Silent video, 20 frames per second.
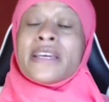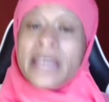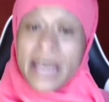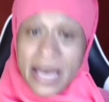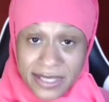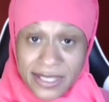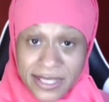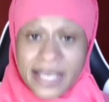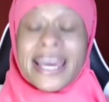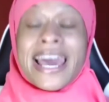
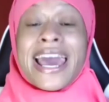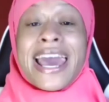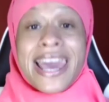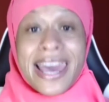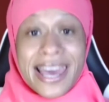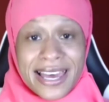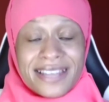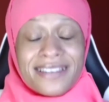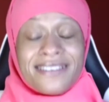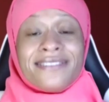Yes, it
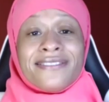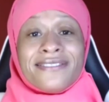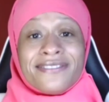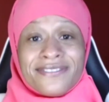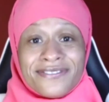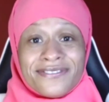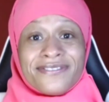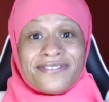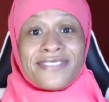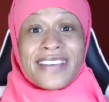can.
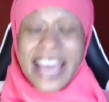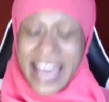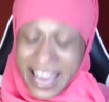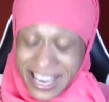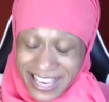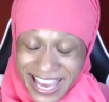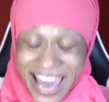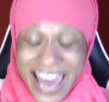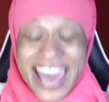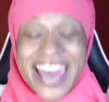
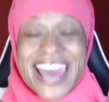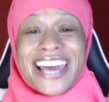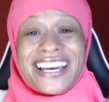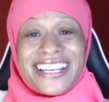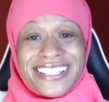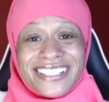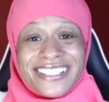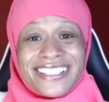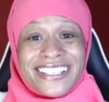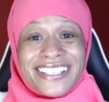It can.
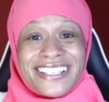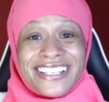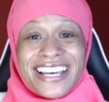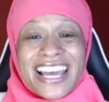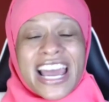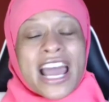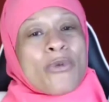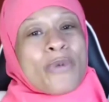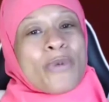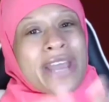
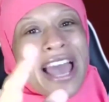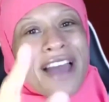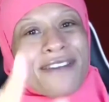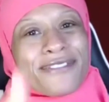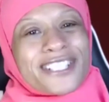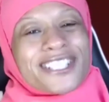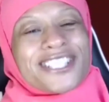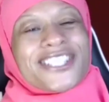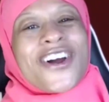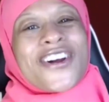And we
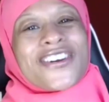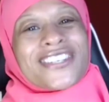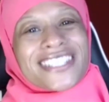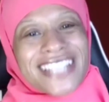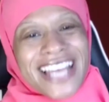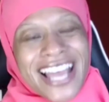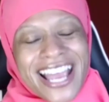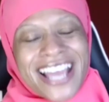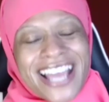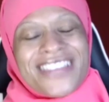have to start
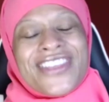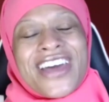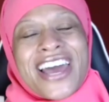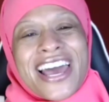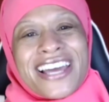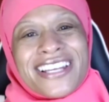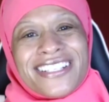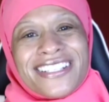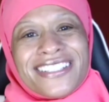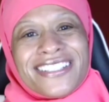saying that.